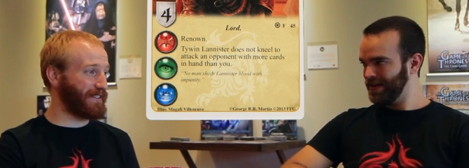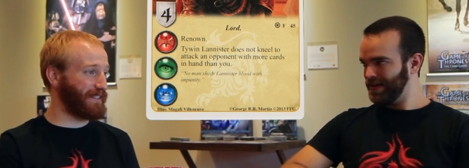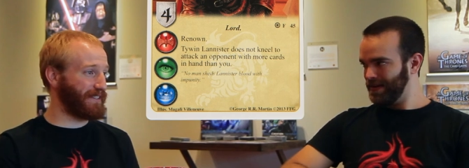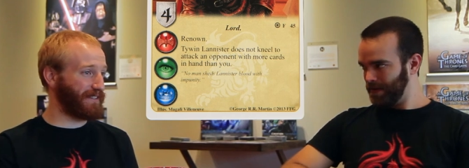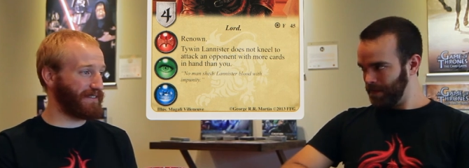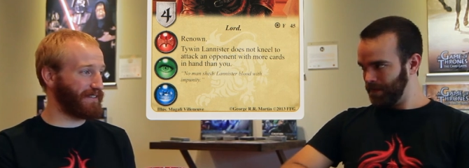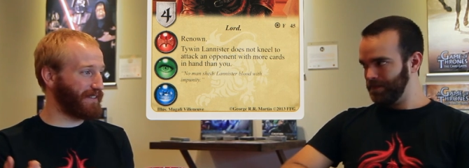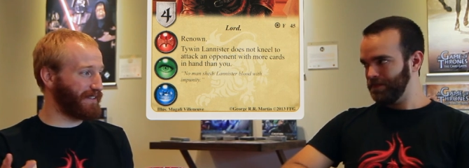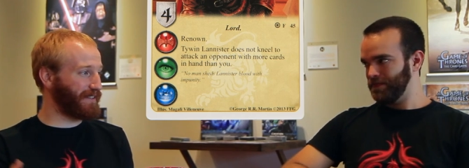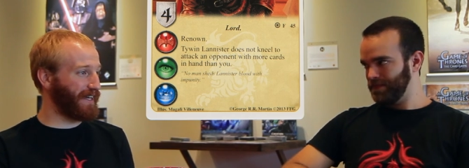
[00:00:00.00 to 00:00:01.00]
Speaker 1: he's
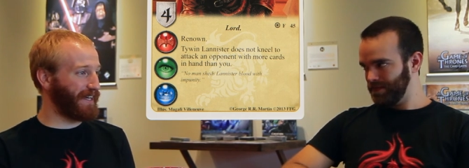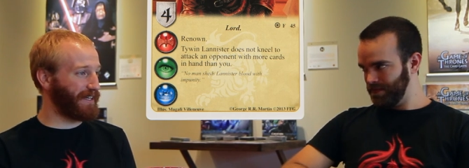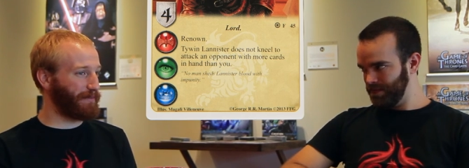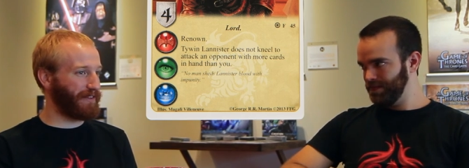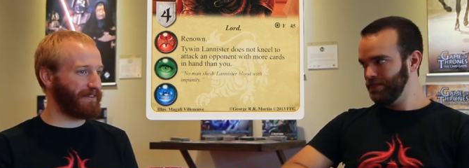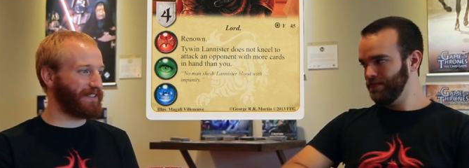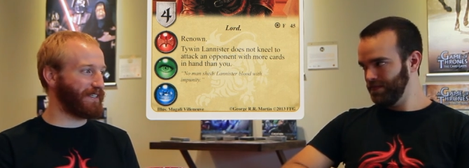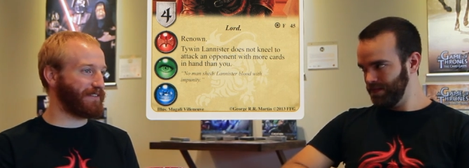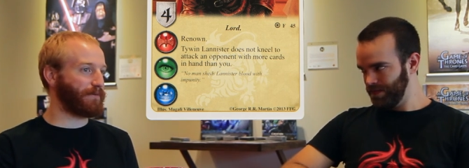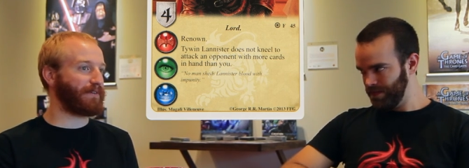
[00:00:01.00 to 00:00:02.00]
attacking me three
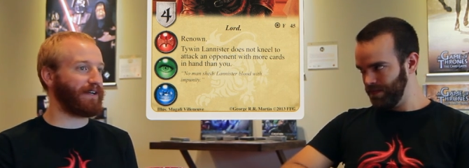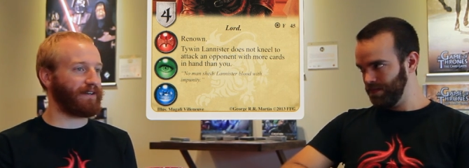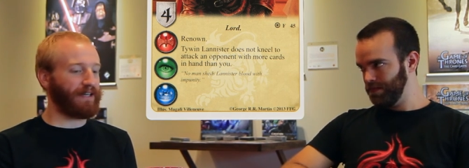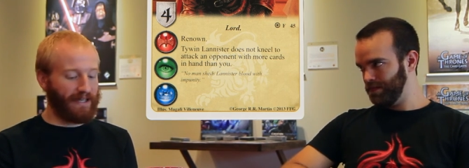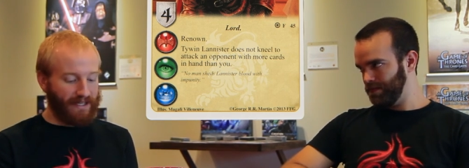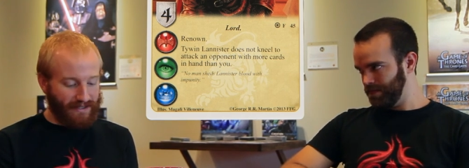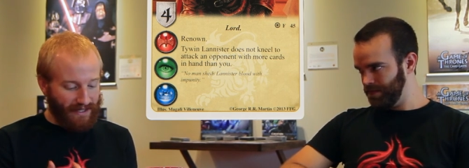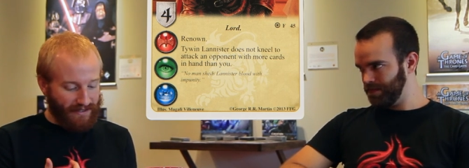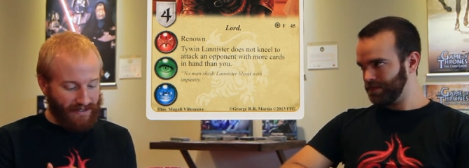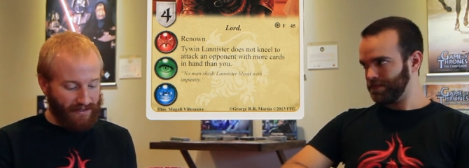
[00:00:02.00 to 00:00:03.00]
challenges with a round. This
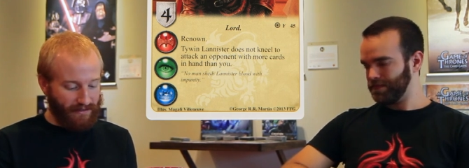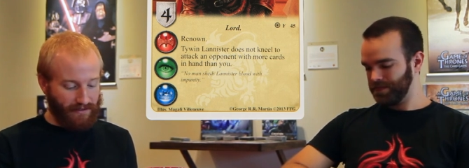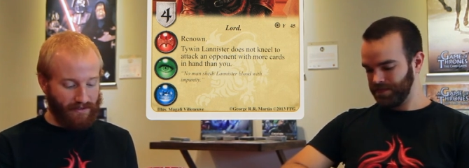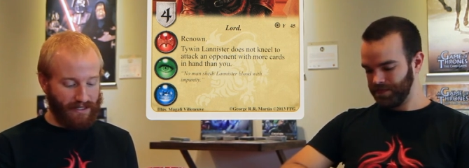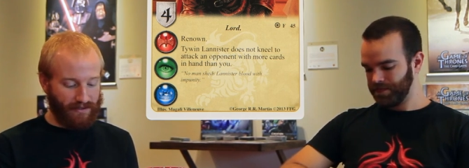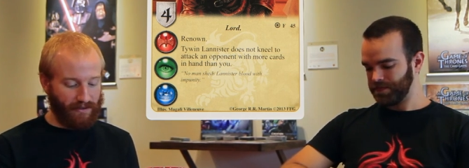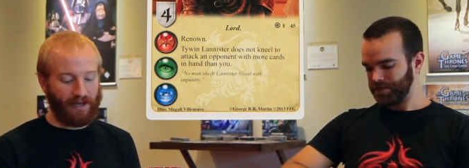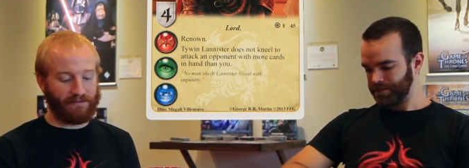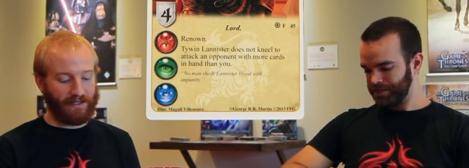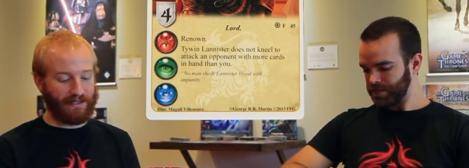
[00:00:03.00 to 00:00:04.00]
guy's a closer. He you
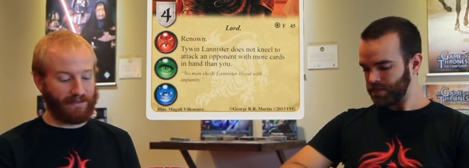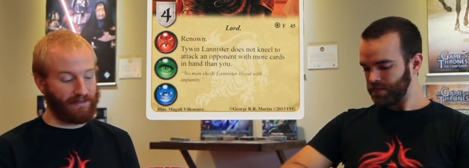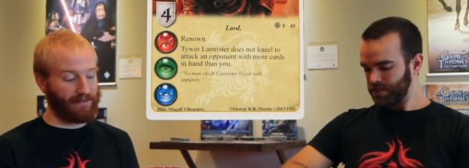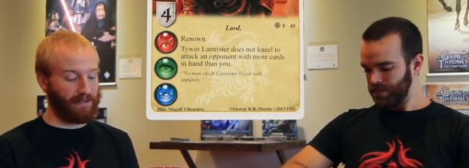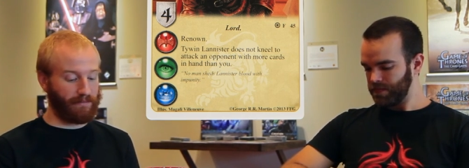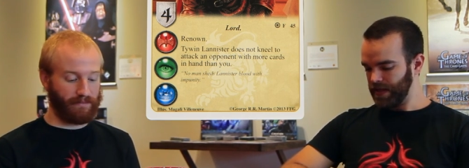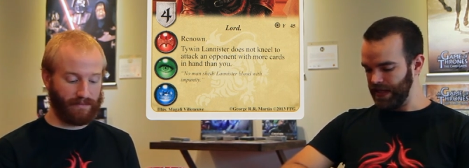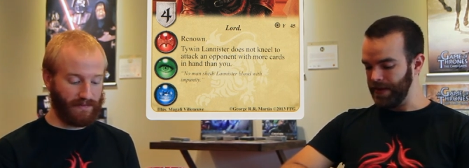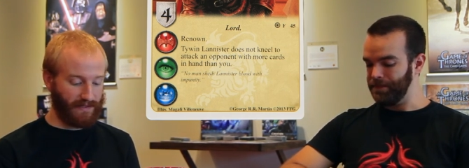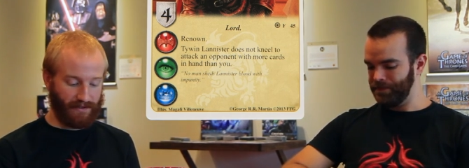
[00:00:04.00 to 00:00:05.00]
have to answer him.
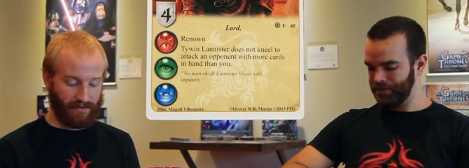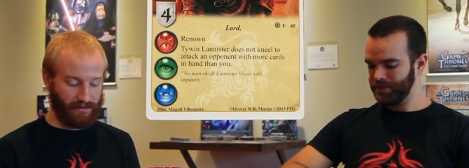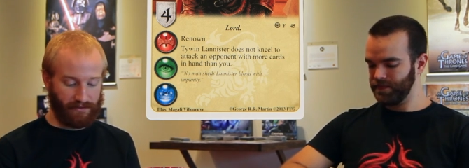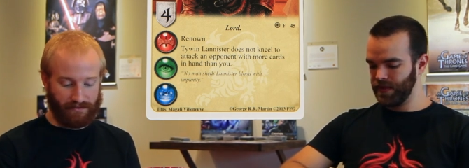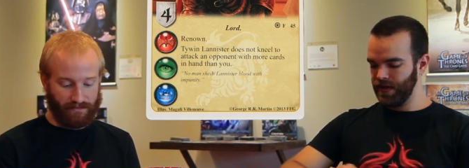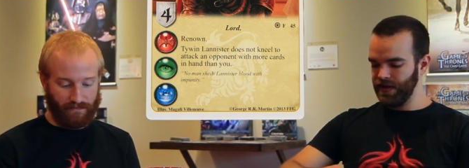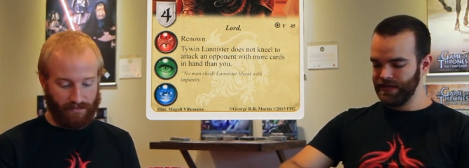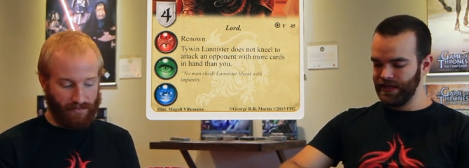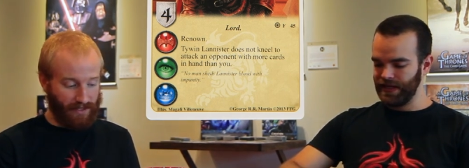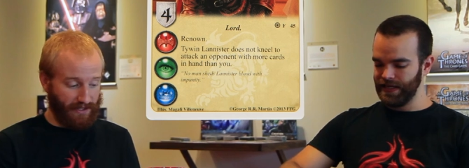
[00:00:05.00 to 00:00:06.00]
Yeah. So
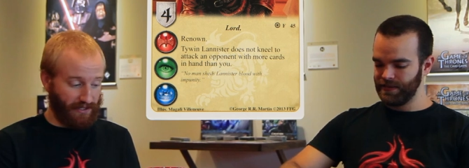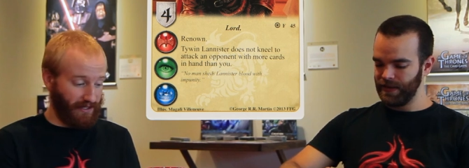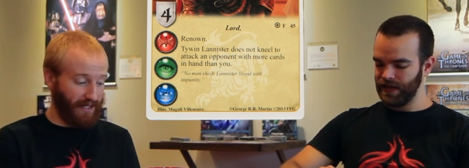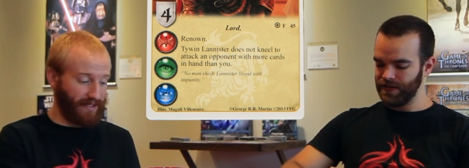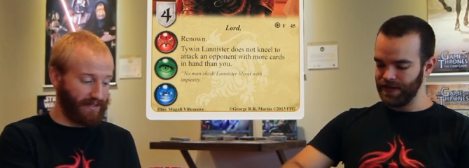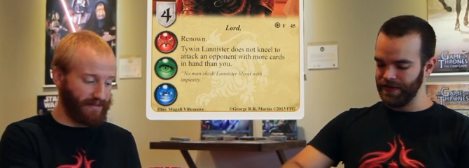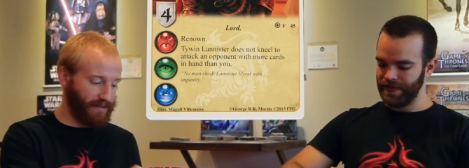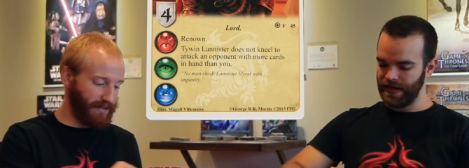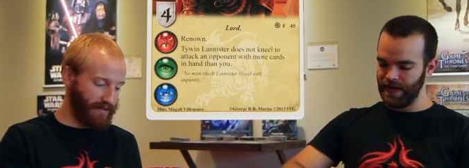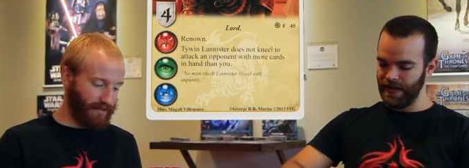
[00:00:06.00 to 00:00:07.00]
Speaker 2: the clansman closer,
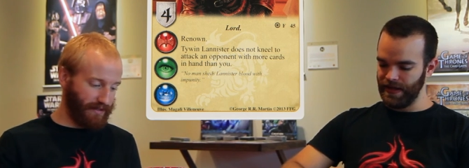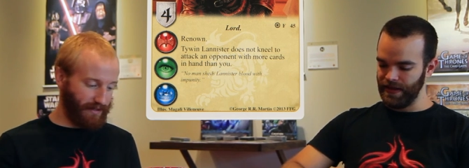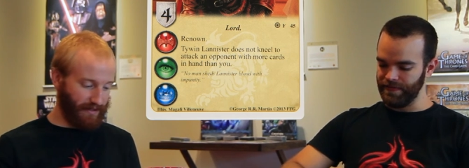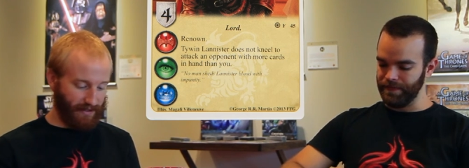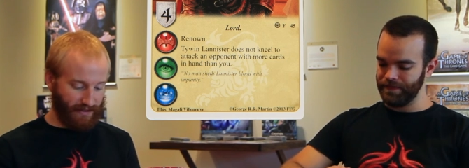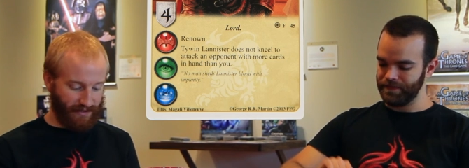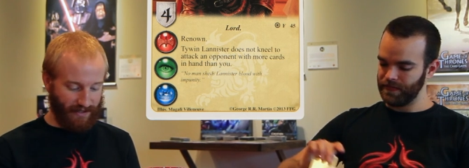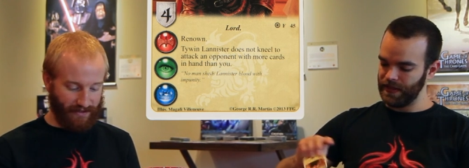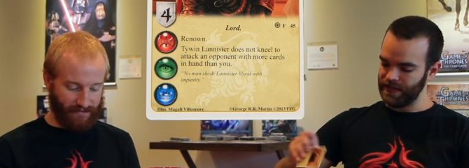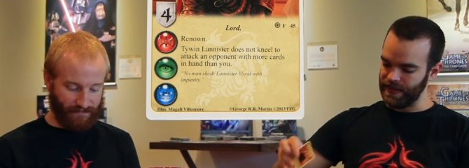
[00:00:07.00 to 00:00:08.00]
I, I love him. It's
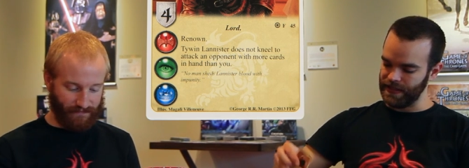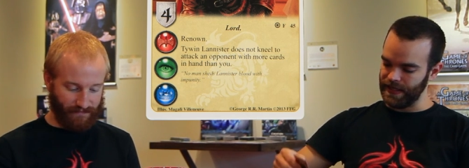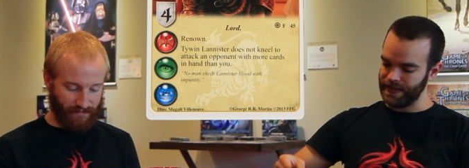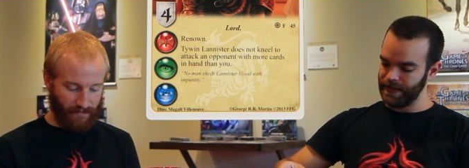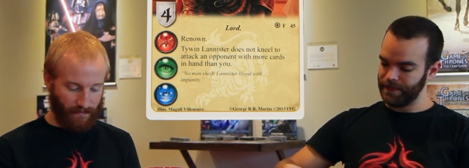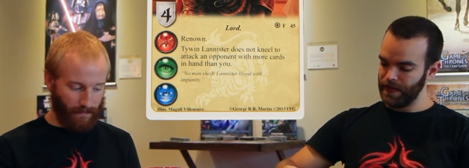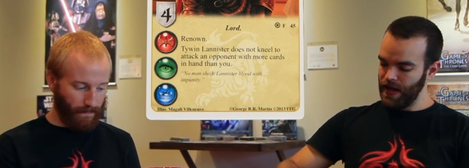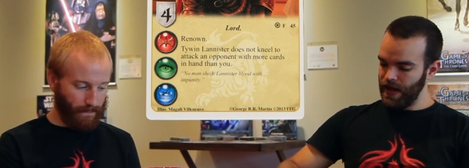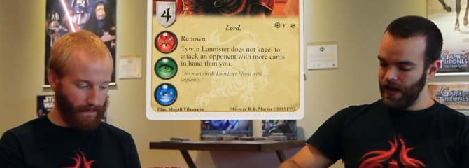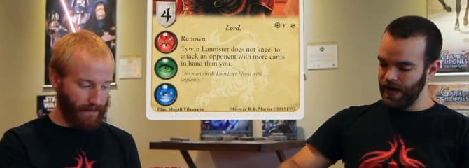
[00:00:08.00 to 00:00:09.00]
great. He's fantastic.
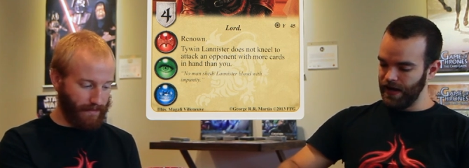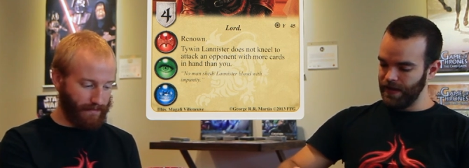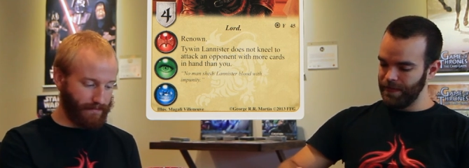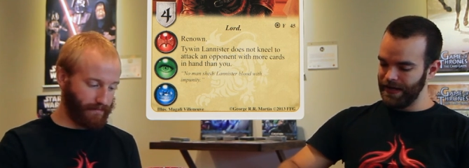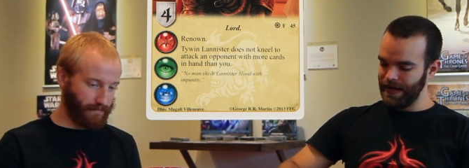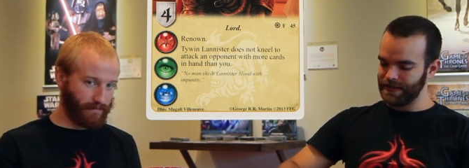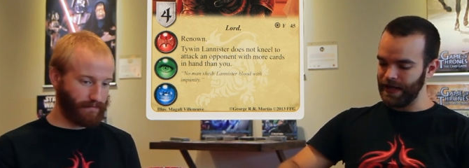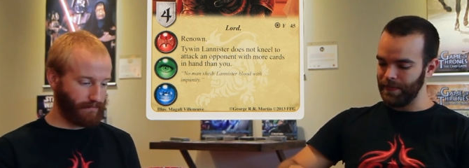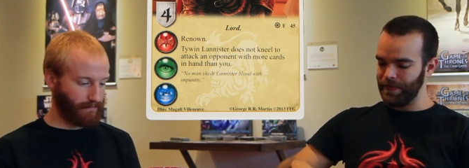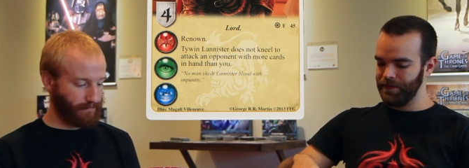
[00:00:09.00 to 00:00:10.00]
Um, next
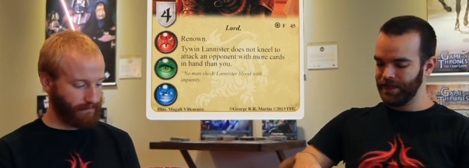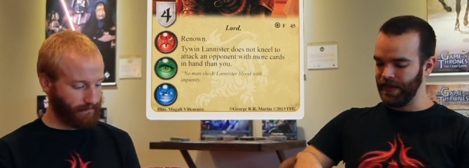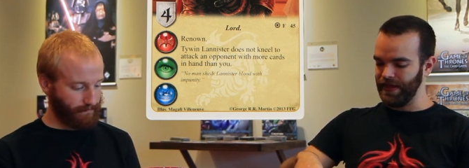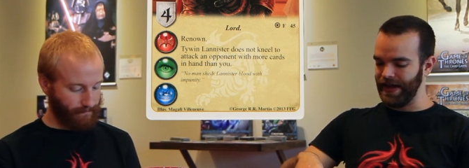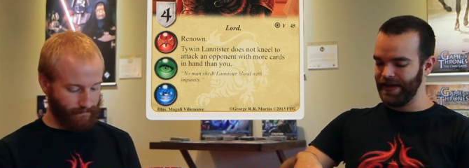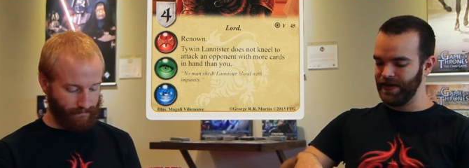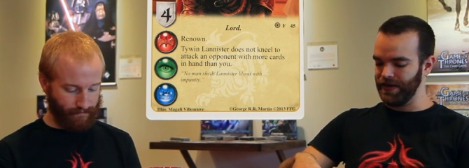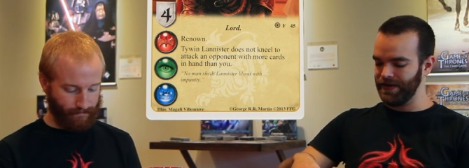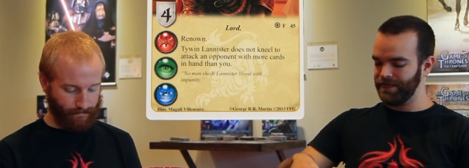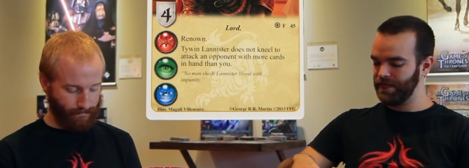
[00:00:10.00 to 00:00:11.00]
up, the
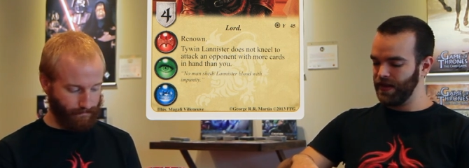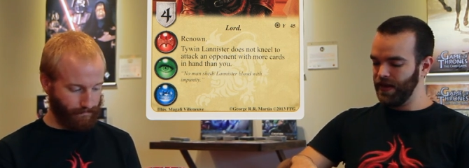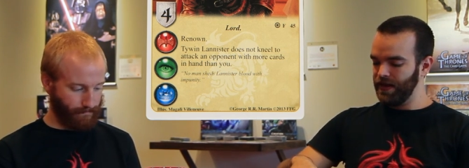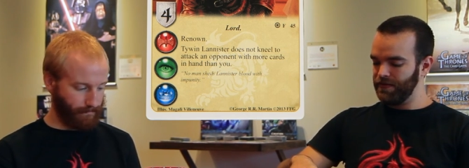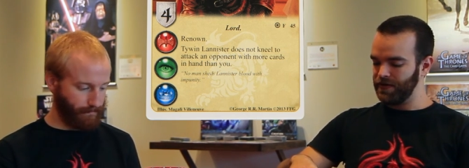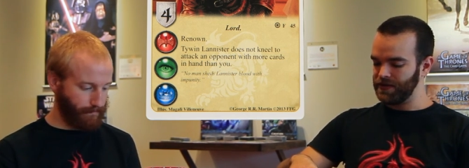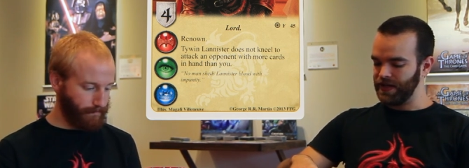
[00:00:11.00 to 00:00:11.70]
Hound. First